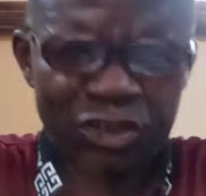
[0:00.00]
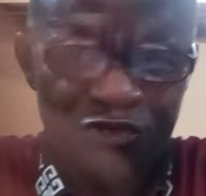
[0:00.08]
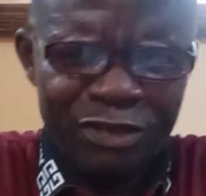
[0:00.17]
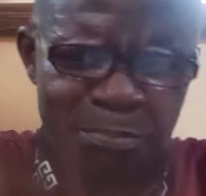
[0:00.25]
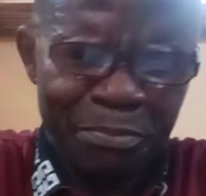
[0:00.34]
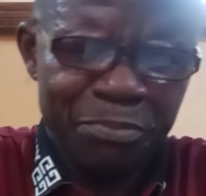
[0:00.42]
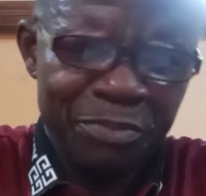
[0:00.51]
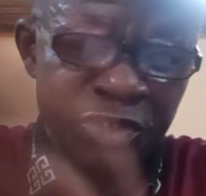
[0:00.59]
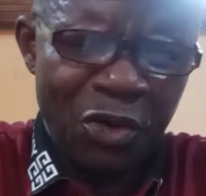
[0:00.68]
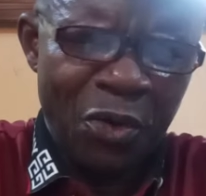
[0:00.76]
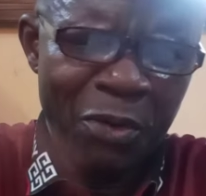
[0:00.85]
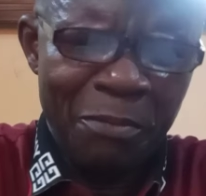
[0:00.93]
we
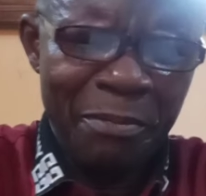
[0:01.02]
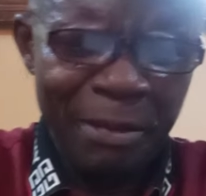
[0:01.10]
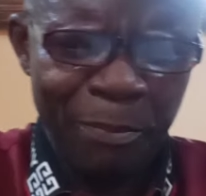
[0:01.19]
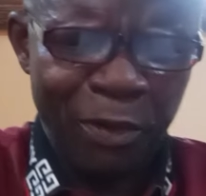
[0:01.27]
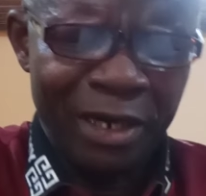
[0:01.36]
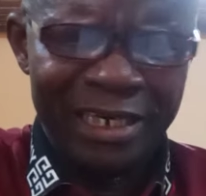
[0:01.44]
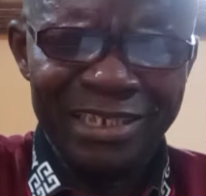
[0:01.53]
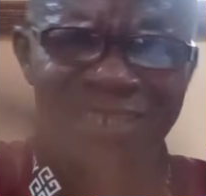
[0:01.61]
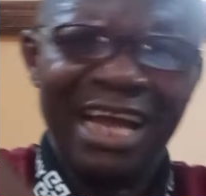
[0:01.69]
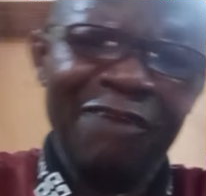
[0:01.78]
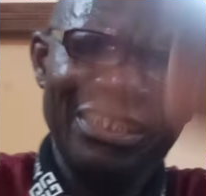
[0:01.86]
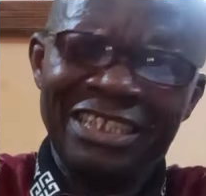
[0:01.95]
make
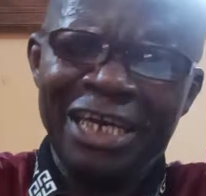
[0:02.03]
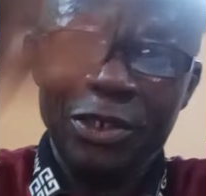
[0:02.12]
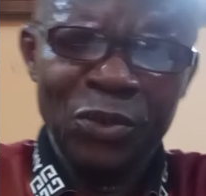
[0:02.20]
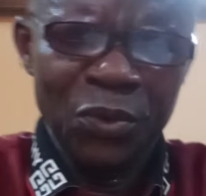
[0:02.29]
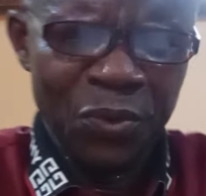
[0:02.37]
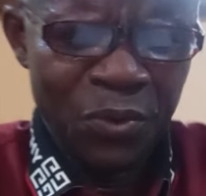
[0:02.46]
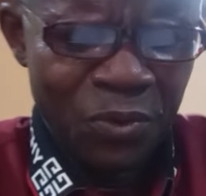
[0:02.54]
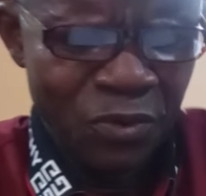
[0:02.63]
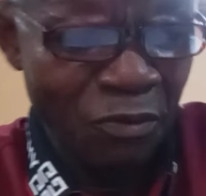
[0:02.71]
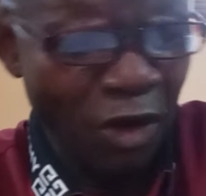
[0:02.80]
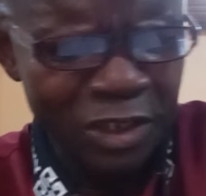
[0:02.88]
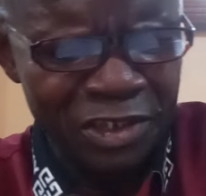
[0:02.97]
progress, I will tell you
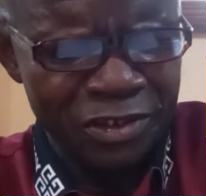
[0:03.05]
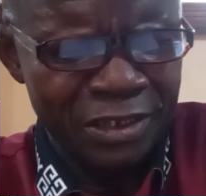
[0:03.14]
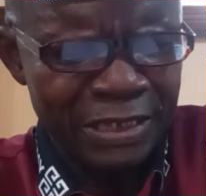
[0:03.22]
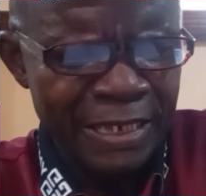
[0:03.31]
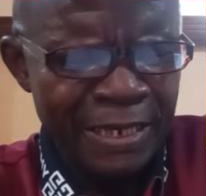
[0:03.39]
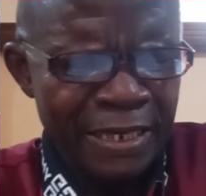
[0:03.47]
all this.